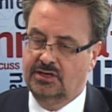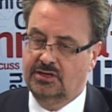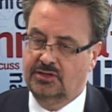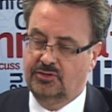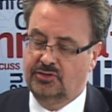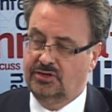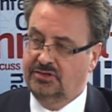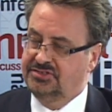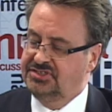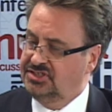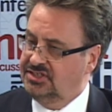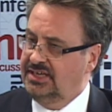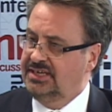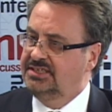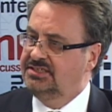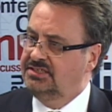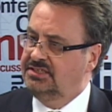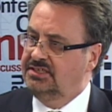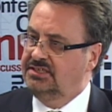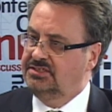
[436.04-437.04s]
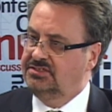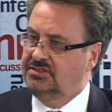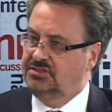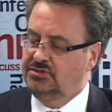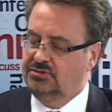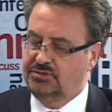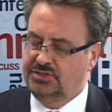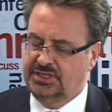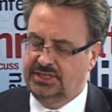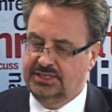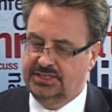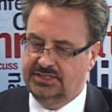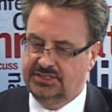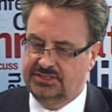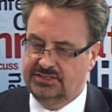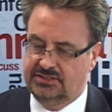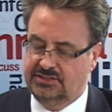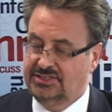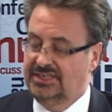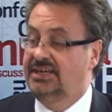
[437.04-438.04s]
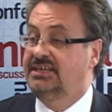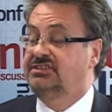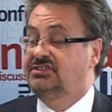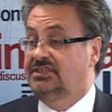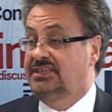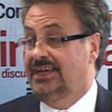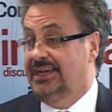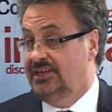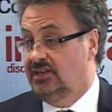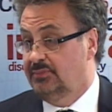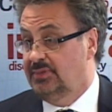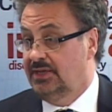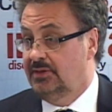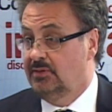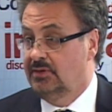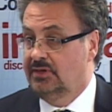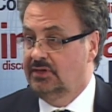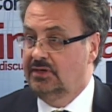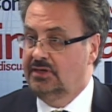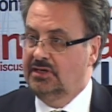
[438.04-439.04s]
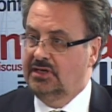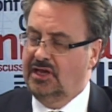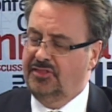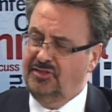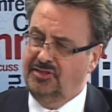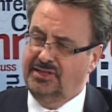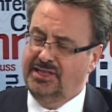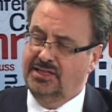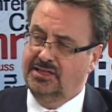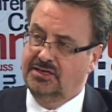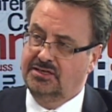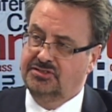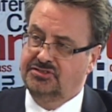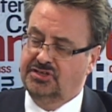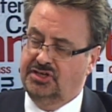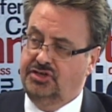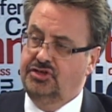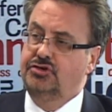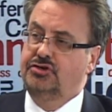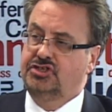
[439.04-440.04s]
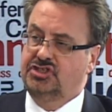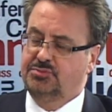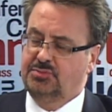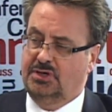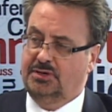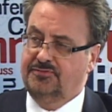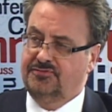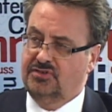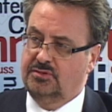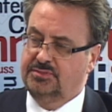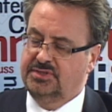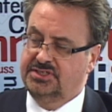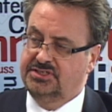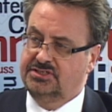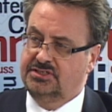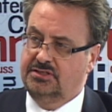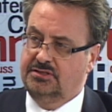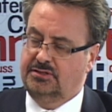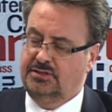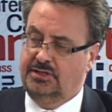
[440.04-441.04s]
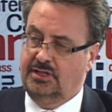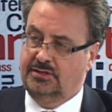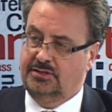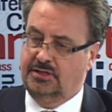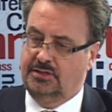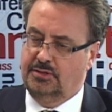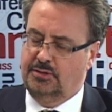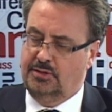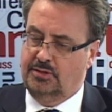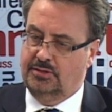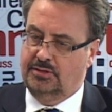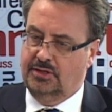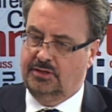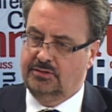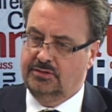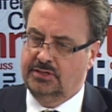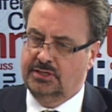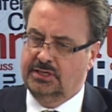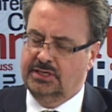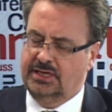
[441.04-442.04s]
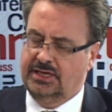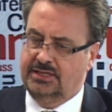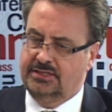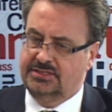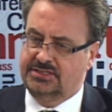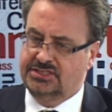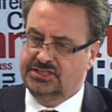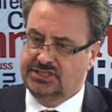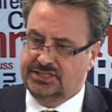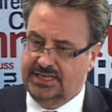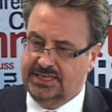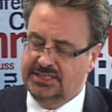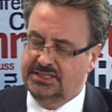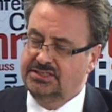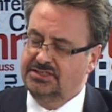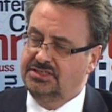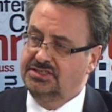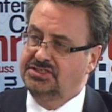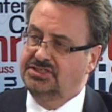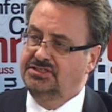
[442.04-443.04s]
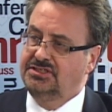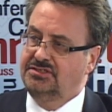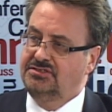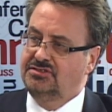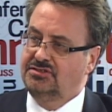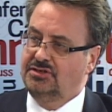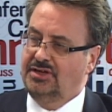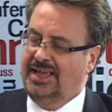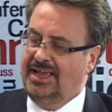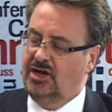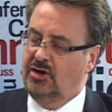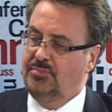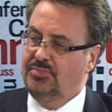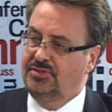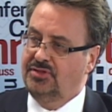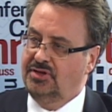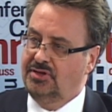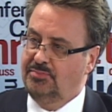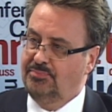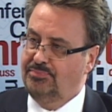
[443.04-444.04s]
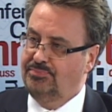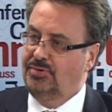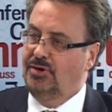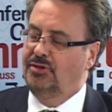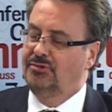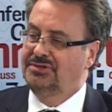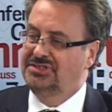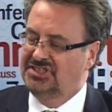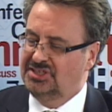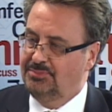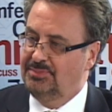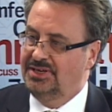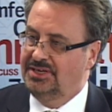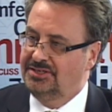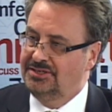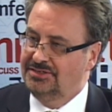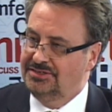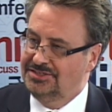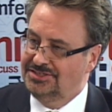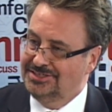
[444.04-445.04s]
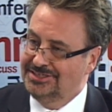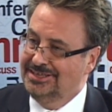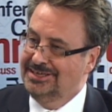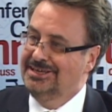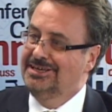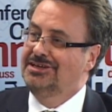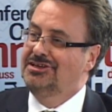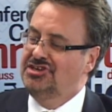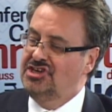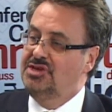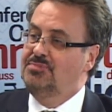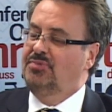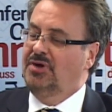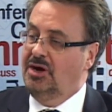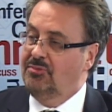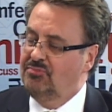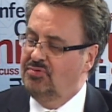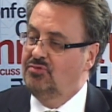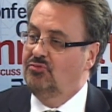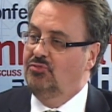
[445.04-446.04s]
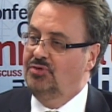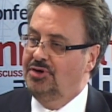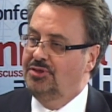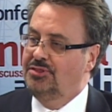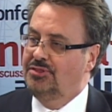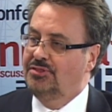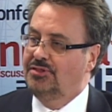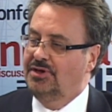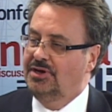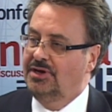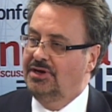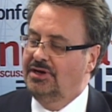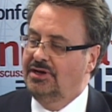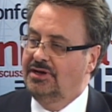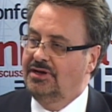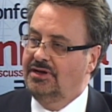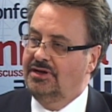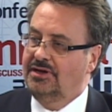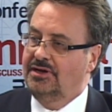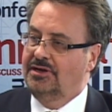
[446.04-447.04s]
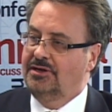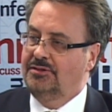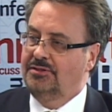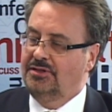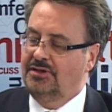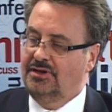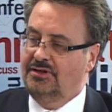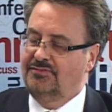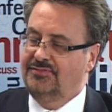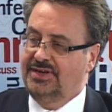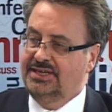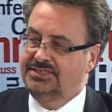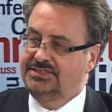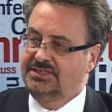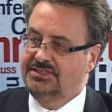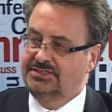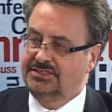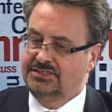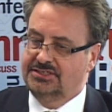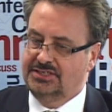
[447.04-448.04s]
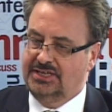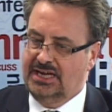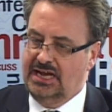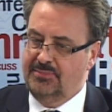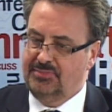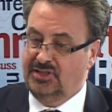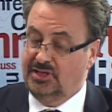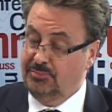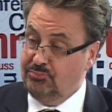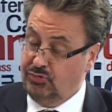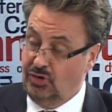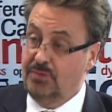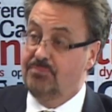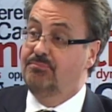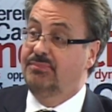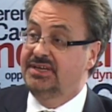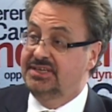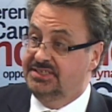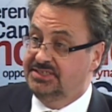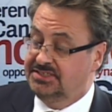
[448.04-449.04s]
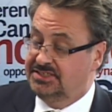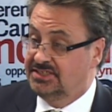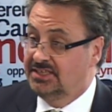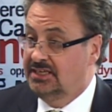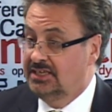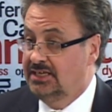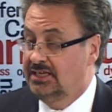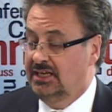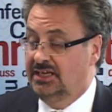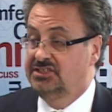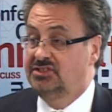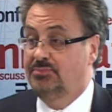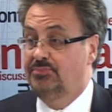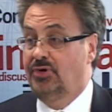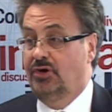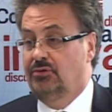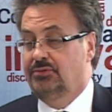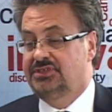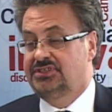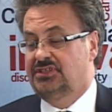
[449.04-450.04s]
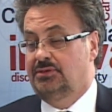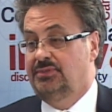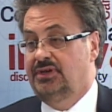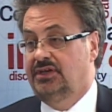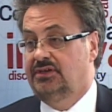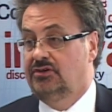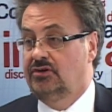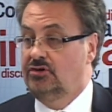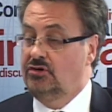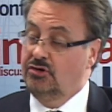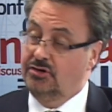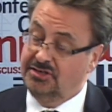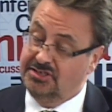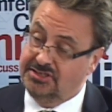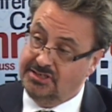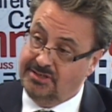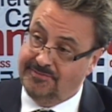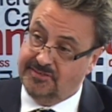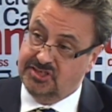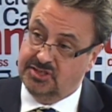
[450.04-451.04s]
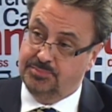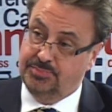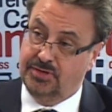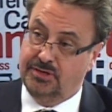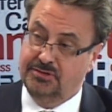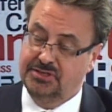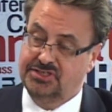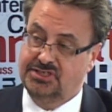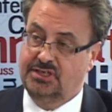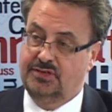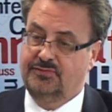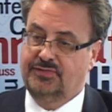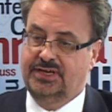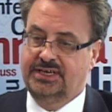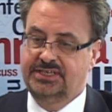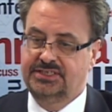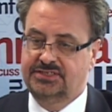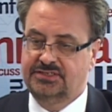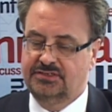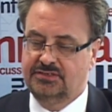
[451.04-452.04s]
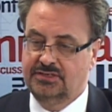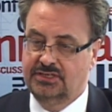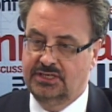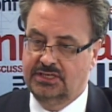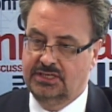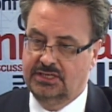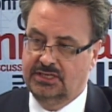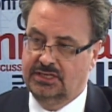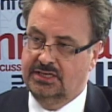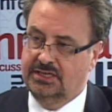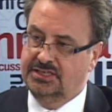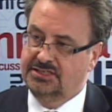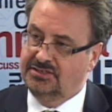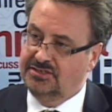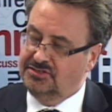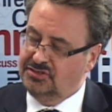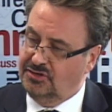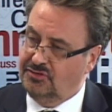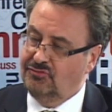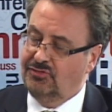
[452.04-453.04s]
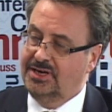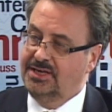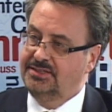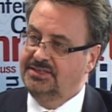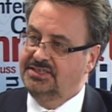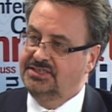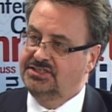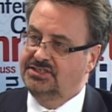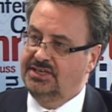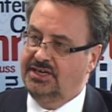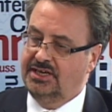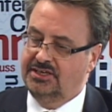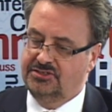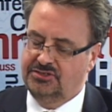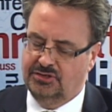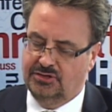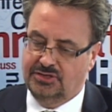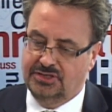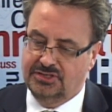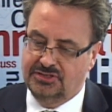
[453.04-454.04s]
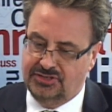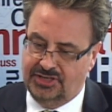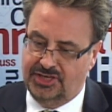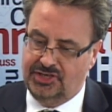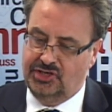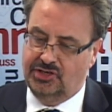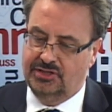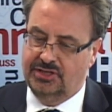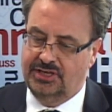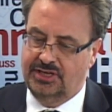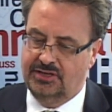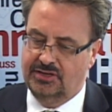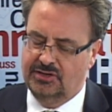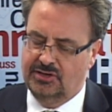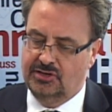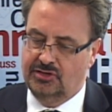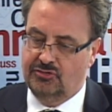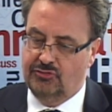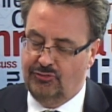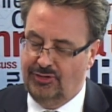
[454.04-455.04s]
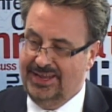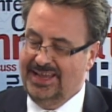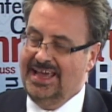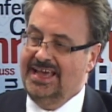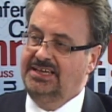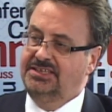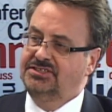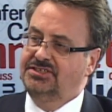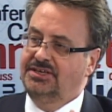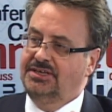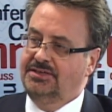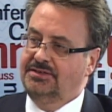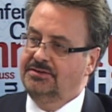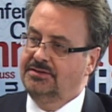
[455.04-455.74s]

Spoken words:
The Royal Society is the UK's Science Academy. I think they learned a huge amount from this, that scientists need to help the policymakers keep up with the advances that are happening. The problem is, as a policymaker or even as a policy advisor, is, as you've rightly said, you're continually reacting